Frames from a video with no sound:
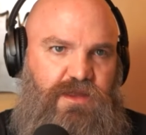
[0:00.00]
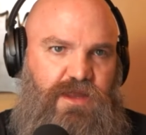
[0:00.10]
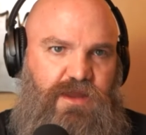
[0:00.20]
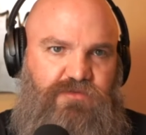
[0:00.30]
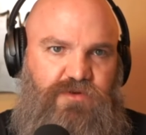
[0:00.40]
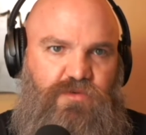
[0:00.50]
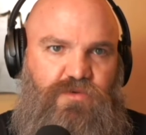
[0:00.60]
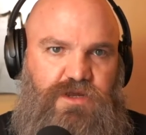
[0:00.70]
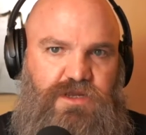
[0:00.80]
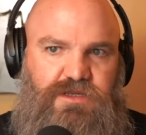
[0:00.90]

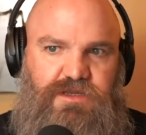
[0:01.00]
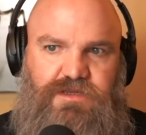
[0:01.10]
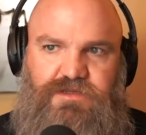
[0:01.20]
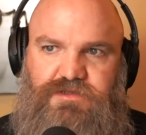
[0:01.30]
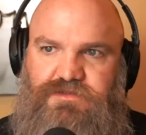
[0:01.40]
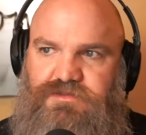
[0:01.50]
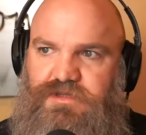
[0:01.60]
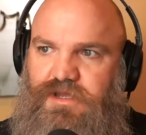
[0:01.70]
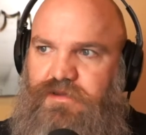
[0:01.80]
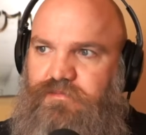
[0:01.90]
everyone is
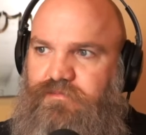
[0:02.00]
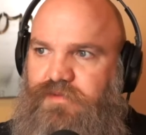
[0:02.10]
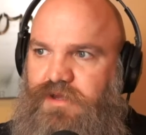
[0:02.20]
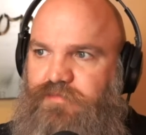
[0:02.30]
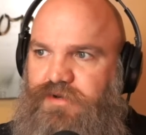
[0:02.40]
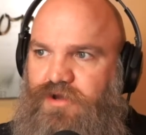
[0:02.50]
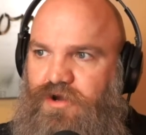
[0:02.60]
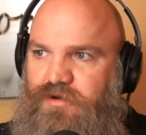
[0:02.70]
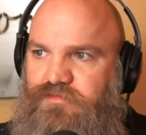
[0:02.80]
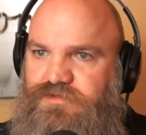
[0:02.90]
up in
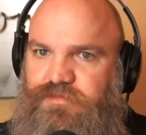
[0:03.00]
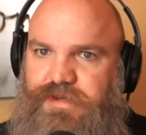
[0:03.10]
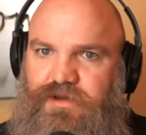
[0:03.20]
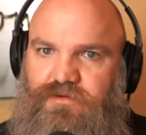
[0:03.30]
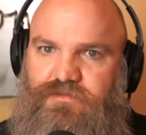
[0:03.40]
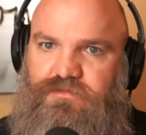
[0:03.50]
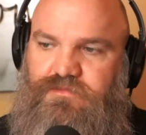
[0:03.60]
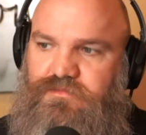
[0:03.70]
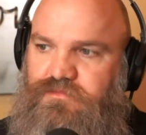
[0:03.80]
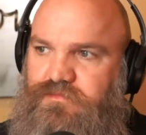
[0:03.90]
arms about
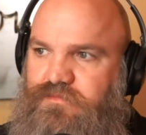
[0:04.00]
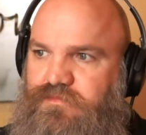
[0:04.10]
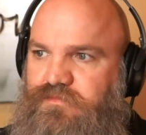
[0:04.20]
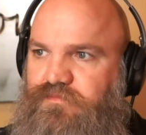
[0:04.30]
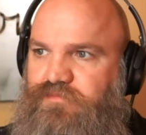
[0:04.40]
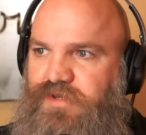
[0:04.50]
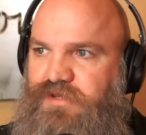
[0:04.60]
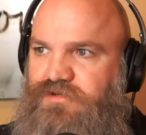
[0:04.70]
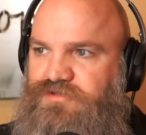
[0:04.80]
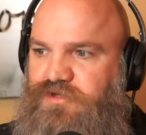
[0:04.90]

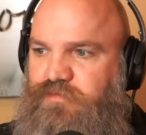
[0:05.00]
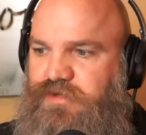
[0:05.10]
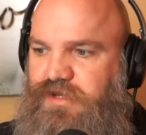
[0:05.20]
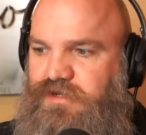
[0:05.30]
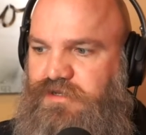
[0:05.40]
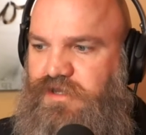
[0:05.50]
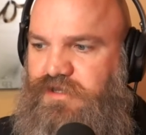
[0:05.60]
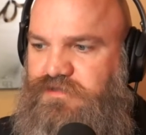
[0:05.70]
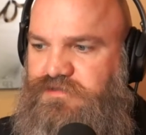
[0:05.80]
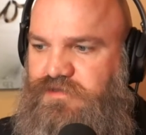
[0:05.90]
being discriminated
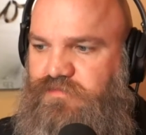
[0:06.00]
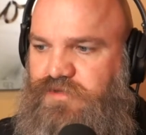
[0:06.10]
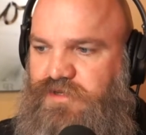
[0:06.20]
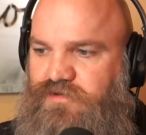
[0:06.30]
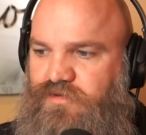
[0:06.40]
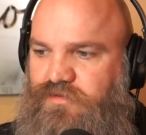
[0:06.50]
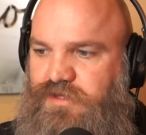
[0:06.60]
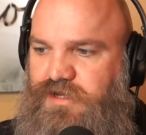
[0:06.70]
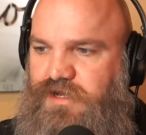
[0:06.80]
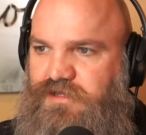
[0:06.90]
against and being told
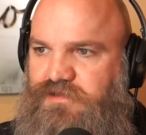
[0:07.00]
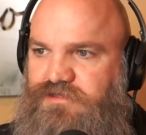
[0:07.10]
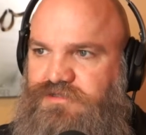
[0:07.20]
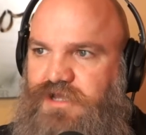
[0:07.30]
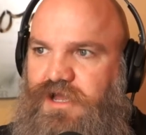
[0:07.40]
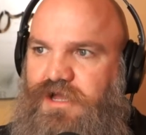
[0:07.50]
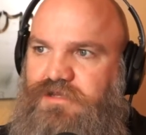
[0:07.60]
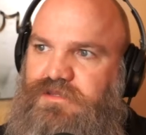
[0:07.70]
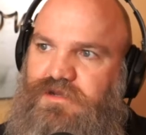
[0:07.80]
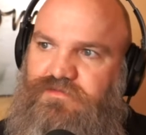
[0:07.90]
they got to get the shot.
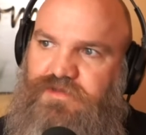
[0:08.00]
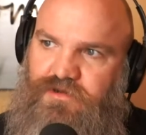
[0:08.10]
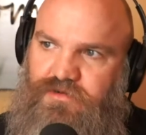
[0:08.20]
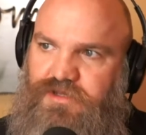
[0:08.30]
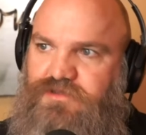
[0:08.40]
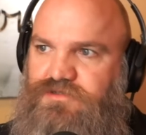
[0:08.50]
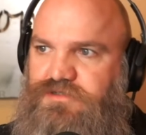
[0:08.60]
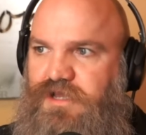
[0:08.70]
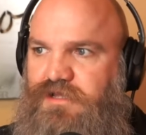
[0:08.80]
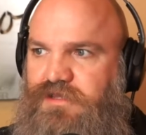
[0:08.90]
And then if they don't get the
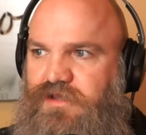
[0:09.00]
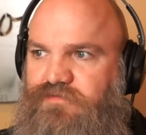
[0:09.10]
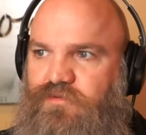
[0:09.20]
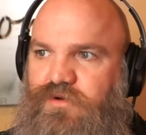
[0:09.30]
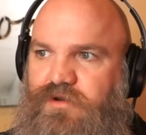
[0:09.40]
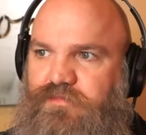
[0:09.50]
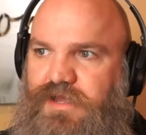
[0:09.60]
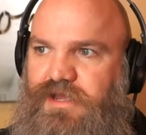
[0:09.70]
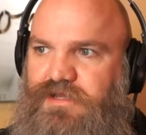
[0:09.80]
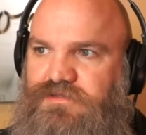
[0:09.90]
shot, they have to wear a
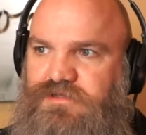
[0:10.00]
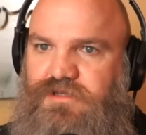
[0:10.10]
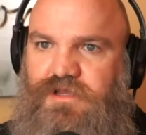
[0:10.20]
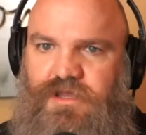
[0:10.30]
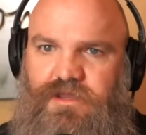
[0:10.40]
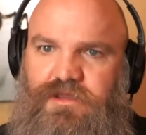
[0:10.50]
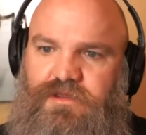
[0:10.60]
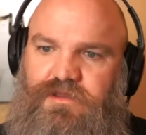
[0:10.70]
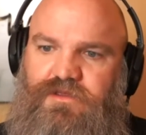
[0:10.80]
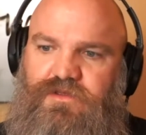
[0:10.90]
mask. And,
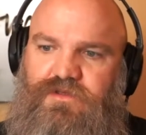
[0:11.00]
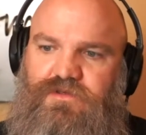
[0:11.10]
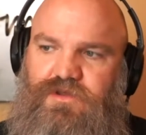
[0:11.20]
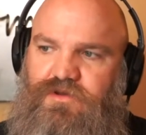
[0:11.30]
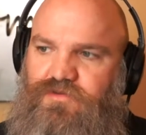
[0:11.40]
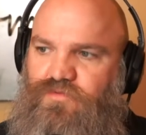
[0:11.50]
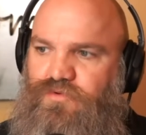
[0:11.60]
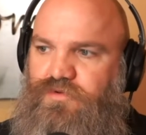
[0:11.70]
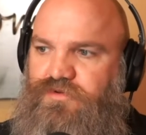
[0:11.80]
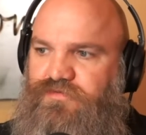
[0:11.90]
the
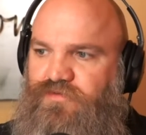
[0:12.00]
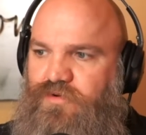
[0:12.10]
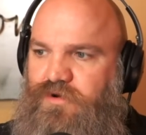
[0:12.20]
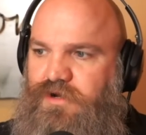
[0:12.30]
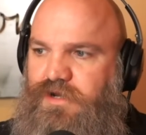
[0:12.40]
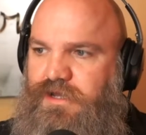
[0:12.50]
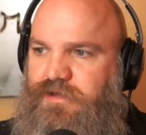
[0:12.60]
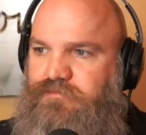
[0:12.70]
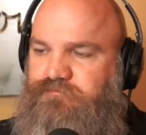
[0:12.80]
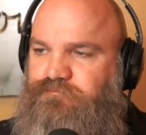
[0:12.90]
rules
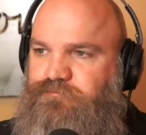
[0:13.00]
for